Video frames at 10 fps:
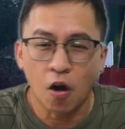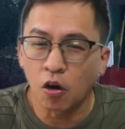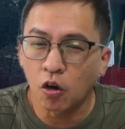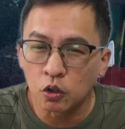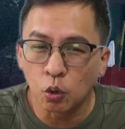
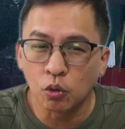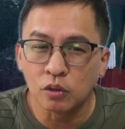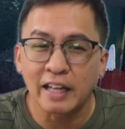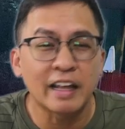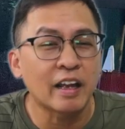condo
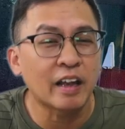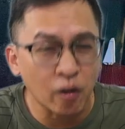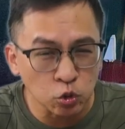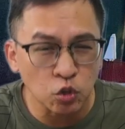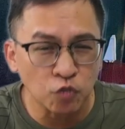that they can
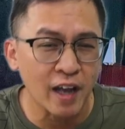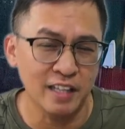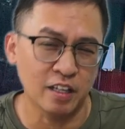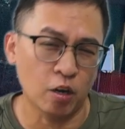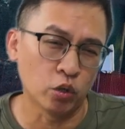also find in
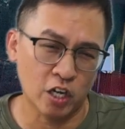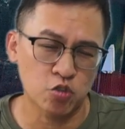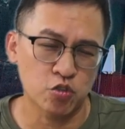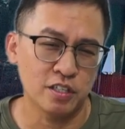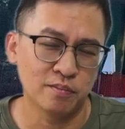their own
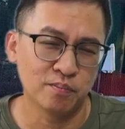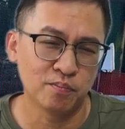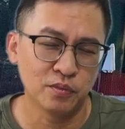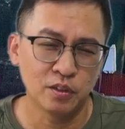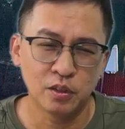country.
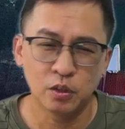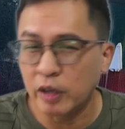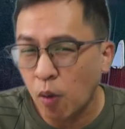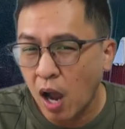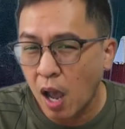You get
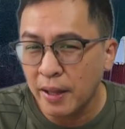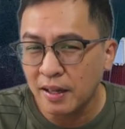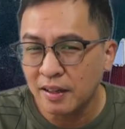what I mean?